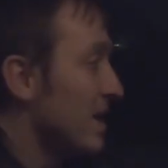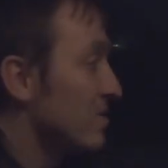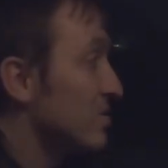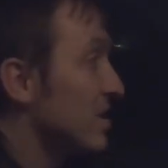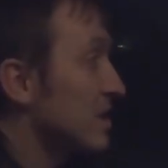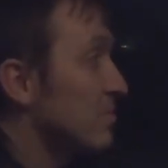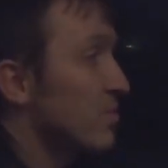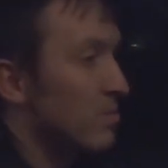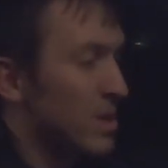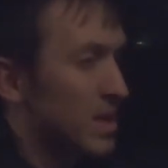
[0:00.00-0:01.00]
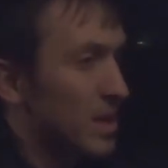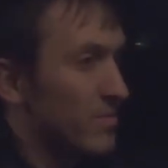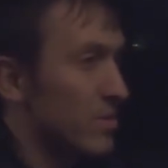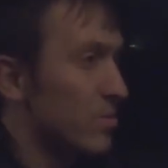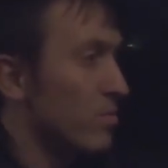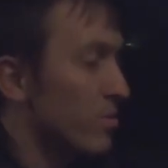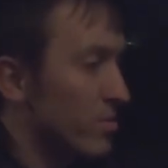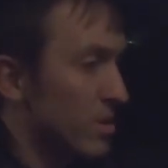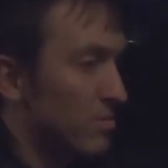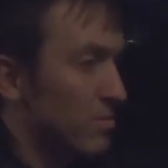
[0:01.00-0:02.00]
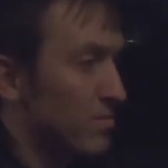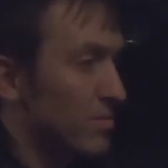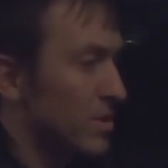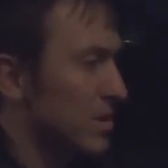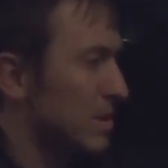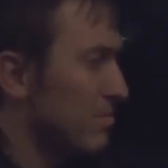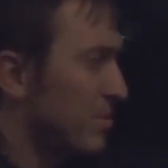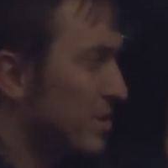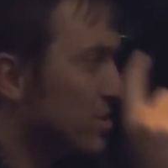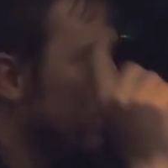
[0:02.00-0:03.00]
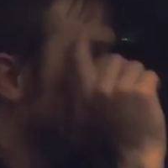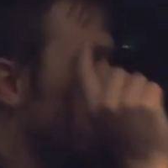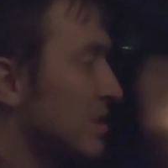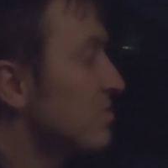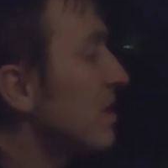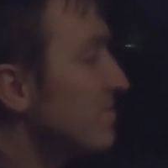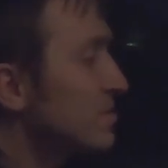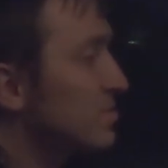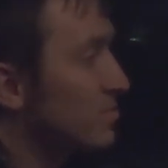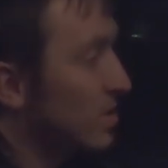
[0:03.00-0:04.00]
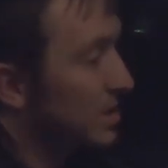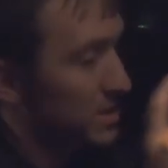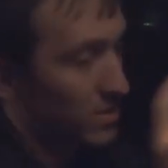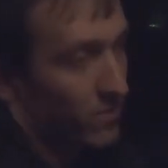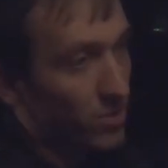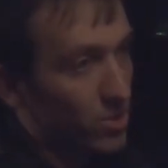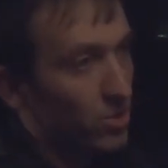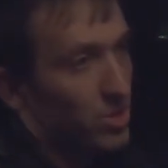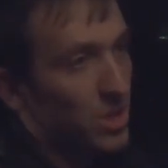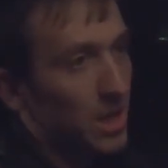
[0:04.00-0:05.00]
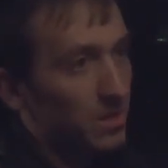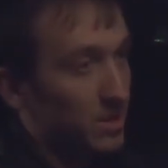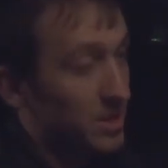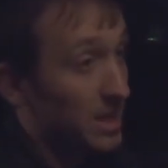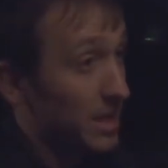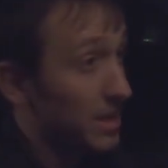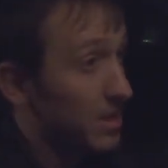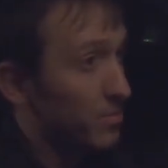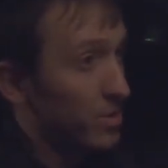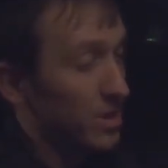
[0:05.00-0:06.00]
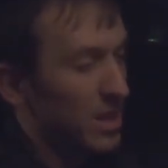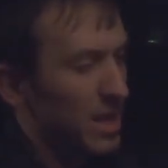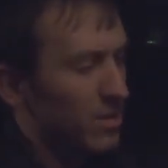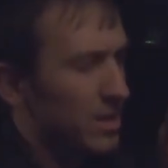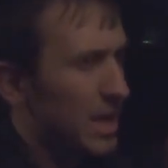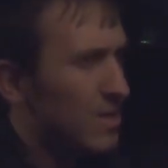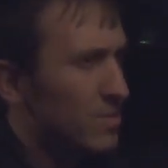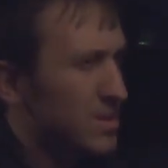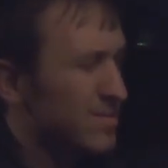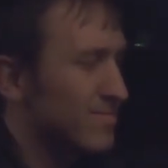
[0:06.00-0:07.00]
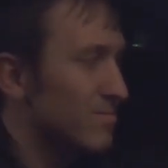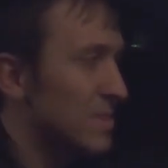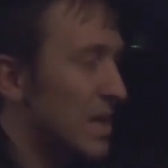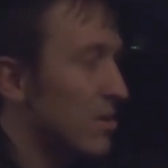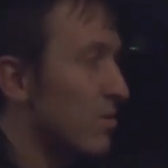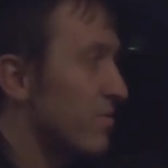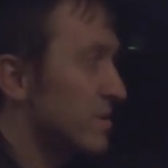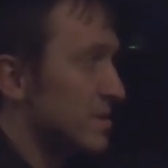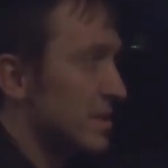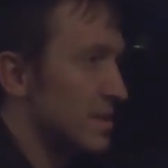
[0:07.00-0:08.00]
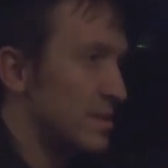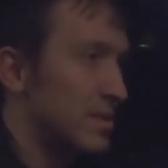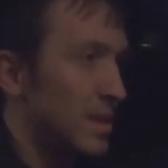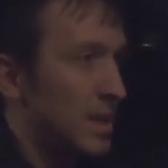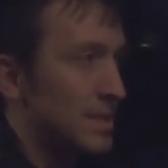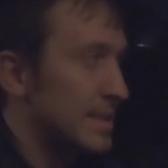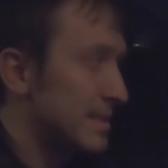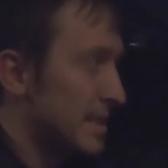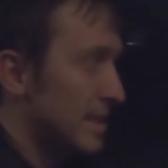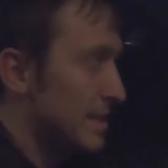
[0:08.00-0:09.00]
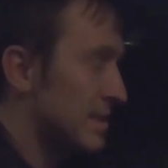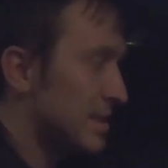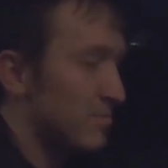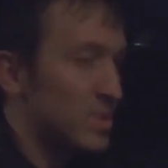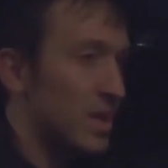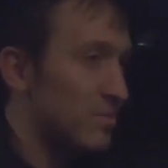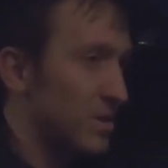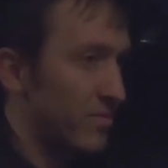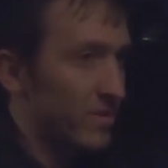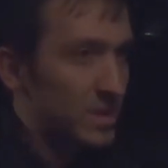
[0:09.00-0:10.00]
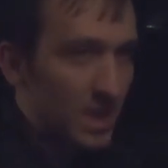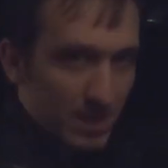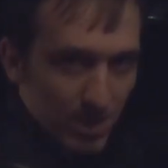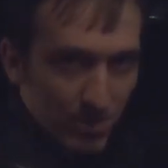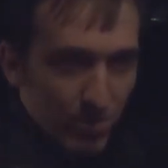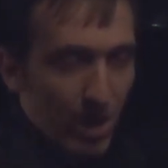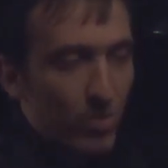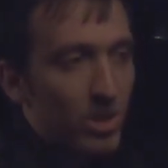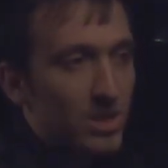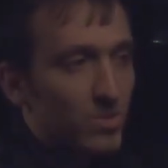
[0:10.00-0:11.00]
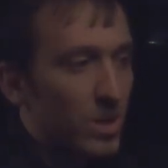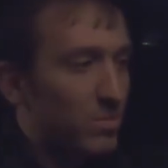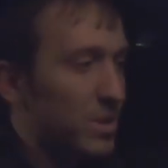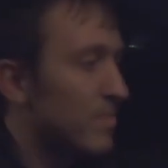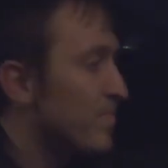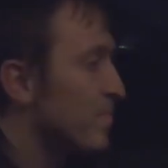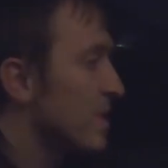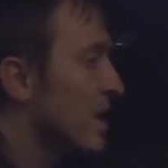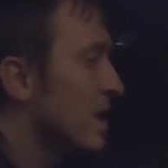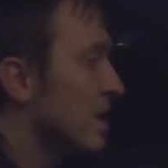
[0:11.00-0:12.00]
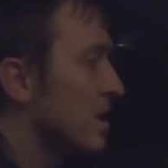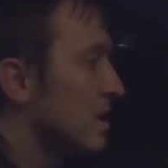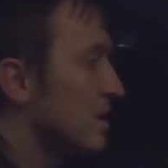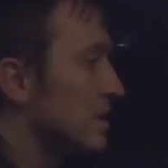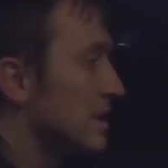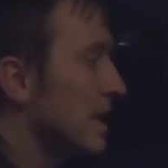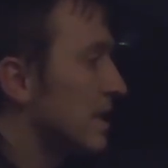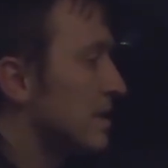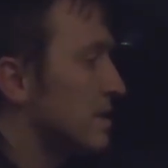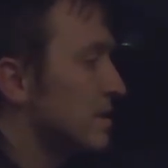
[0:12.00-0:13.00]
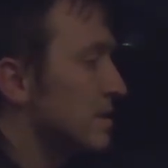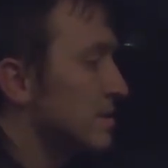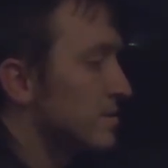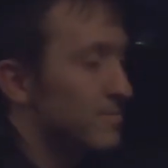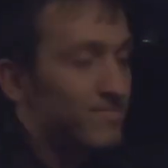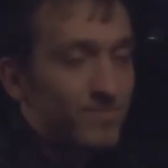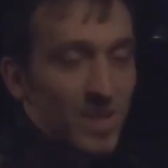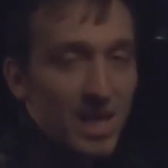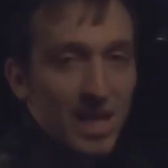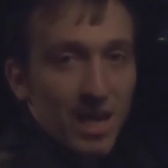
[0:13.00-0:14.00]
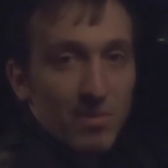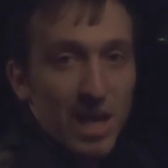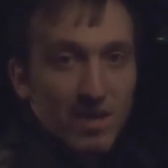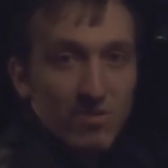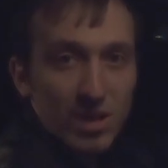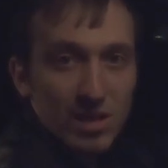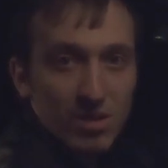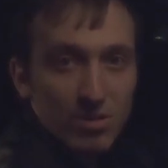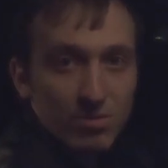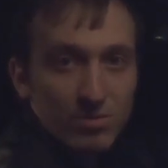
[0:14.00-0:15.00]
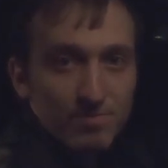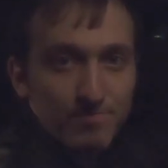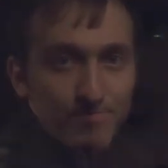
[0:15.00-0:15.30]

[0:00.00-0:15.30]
to change. I'm probably going to have to do both of them, because I'm pretty sure the driver's one is a for sure shot, because I can hear pretty loud. That one, I don't know if it's the sensation sometimes that feels like the right one as well, but yeah, so I'm gonna have to get those.